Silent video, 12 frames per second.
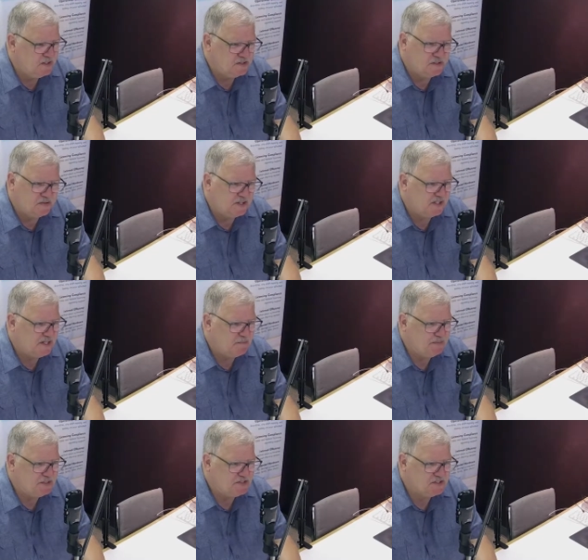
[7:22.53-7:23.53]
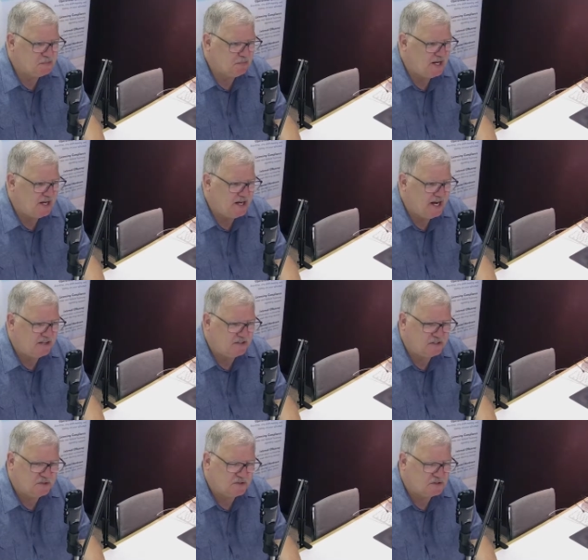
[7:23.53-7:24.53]
So get that business plan out,
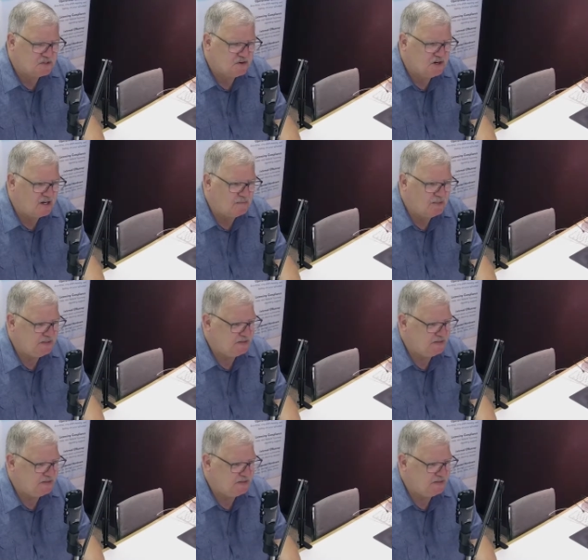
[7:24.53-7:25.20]
do a scrub.